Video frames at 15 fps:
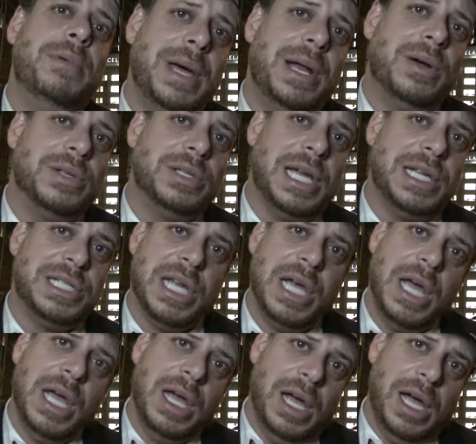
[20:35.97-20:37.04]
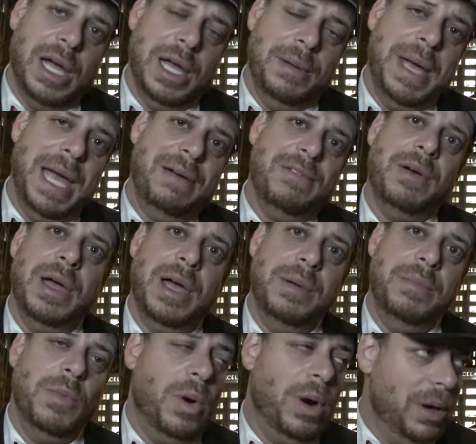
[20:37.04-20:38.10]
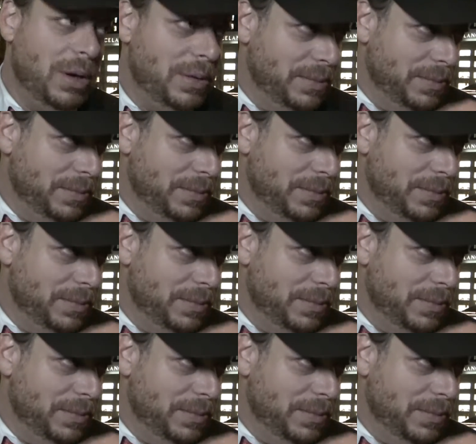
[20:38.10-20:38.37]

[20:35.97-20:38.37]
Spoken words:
of medical test. It may have a more